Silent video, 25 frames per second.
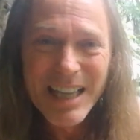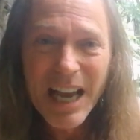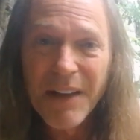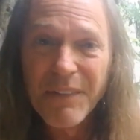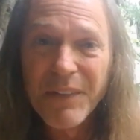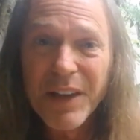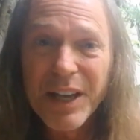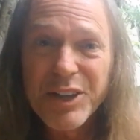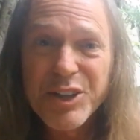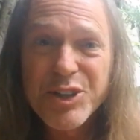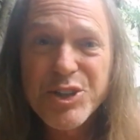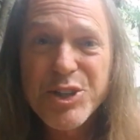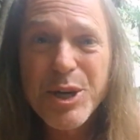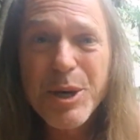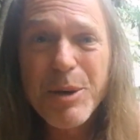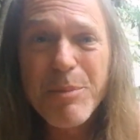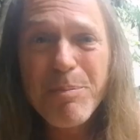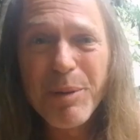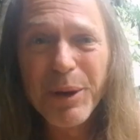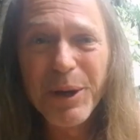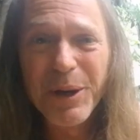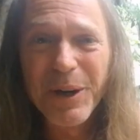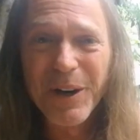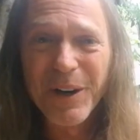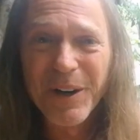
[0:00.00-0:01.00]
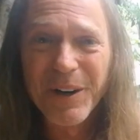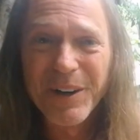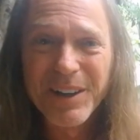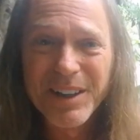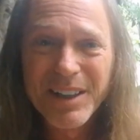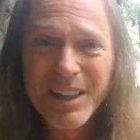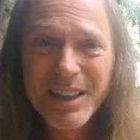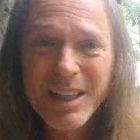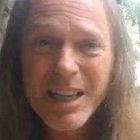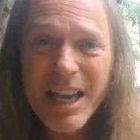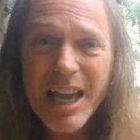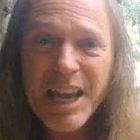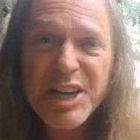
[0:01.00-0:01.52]
And then Jupiter.
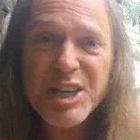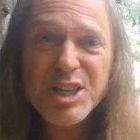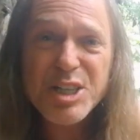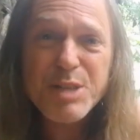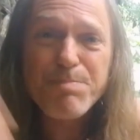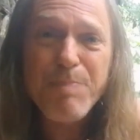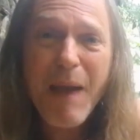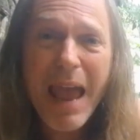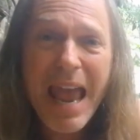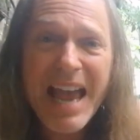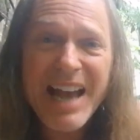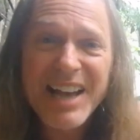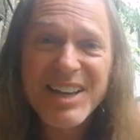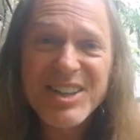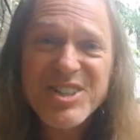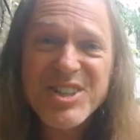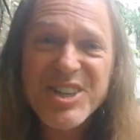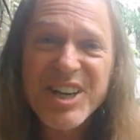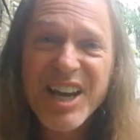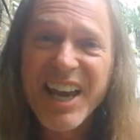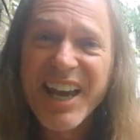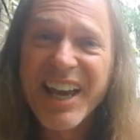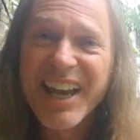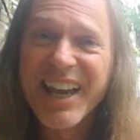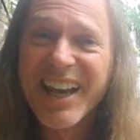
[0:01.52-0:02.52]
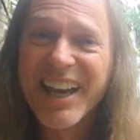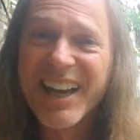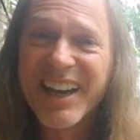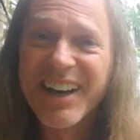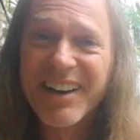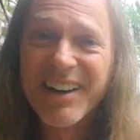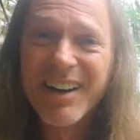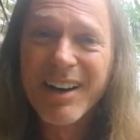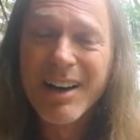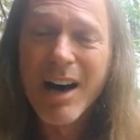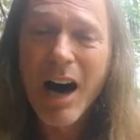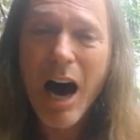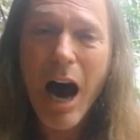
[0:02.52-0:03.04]
Expansion,
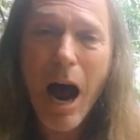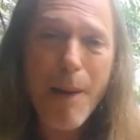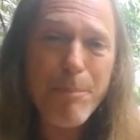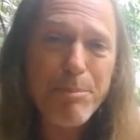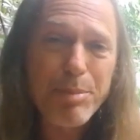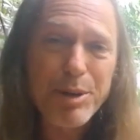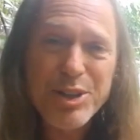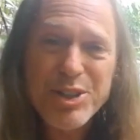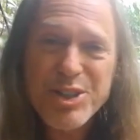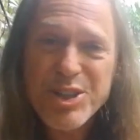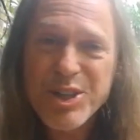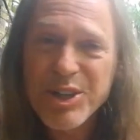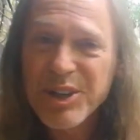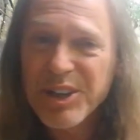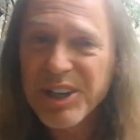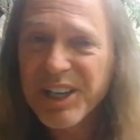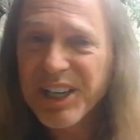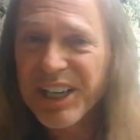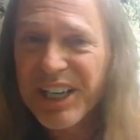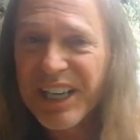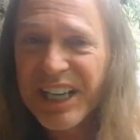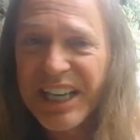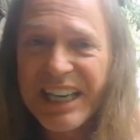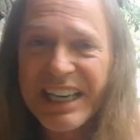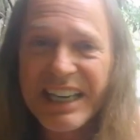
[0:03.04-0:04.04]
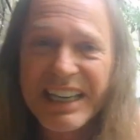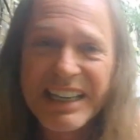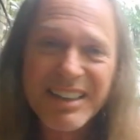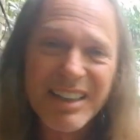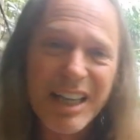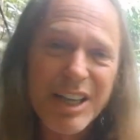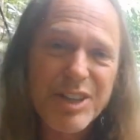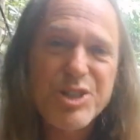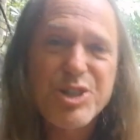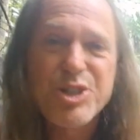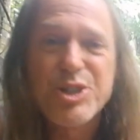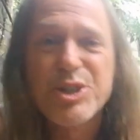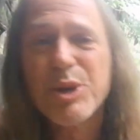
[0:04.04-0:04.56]
opportunity,
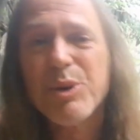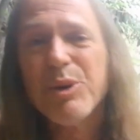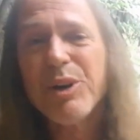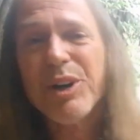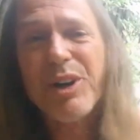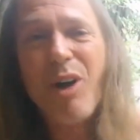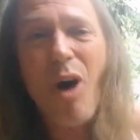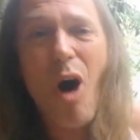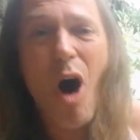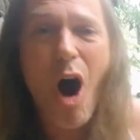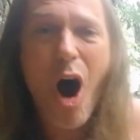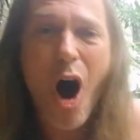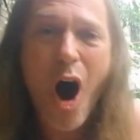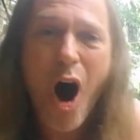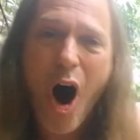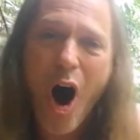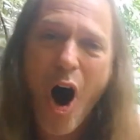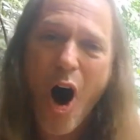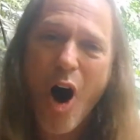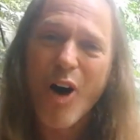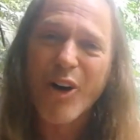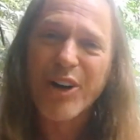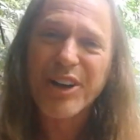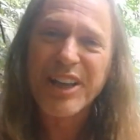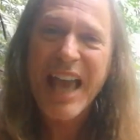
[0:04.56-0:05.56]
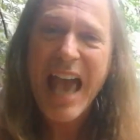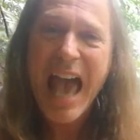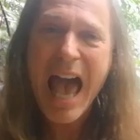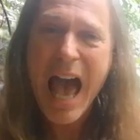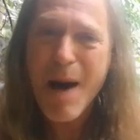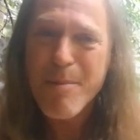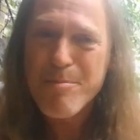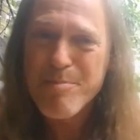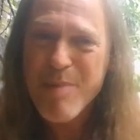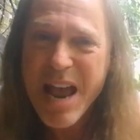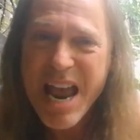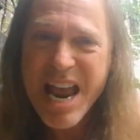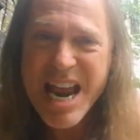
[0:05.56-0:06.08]
let's do it all,
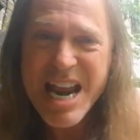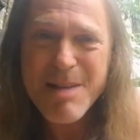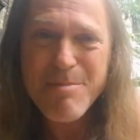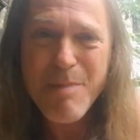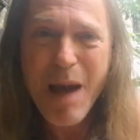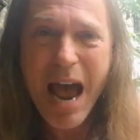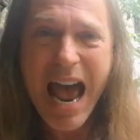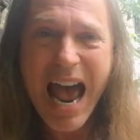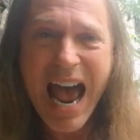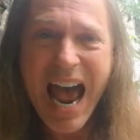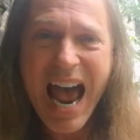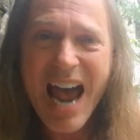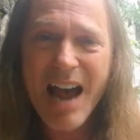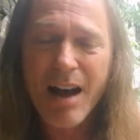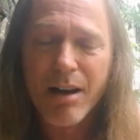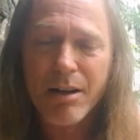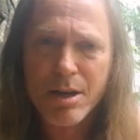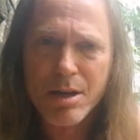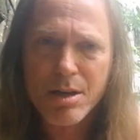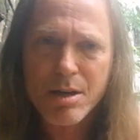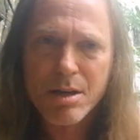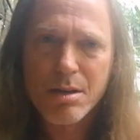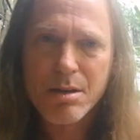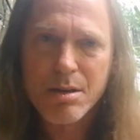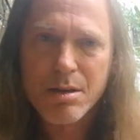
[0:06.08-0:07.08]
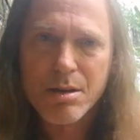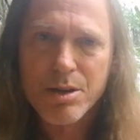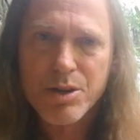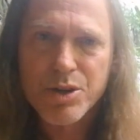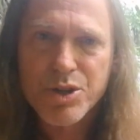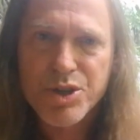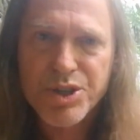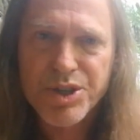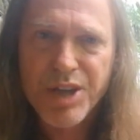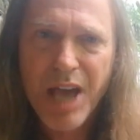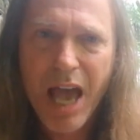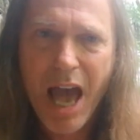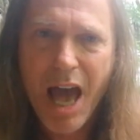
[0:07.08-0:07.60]
yeah baby.
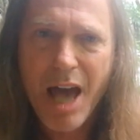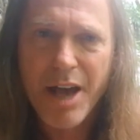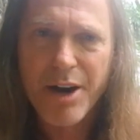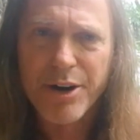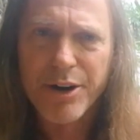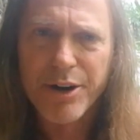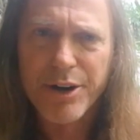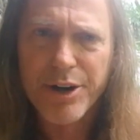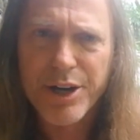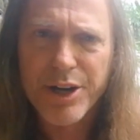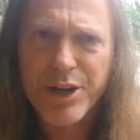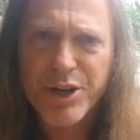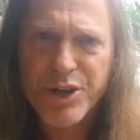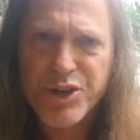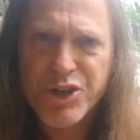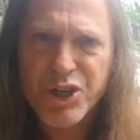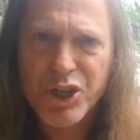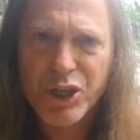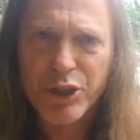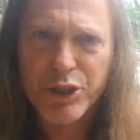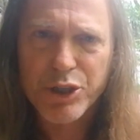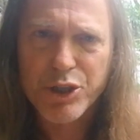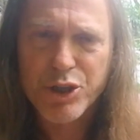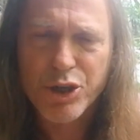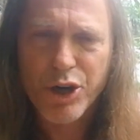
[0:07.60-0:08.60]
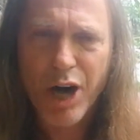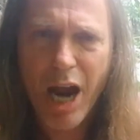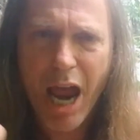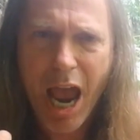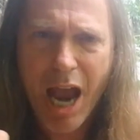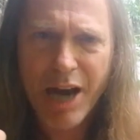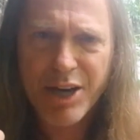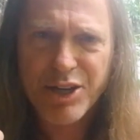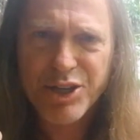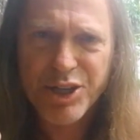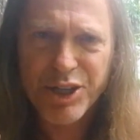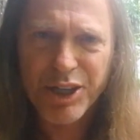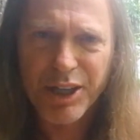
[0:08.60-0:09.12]
Saturn is
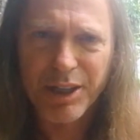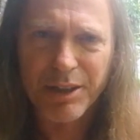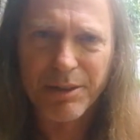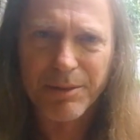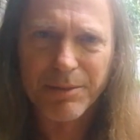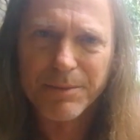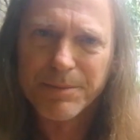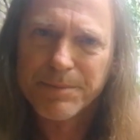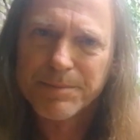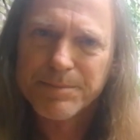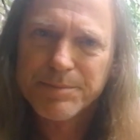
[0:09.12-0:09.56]
contraction.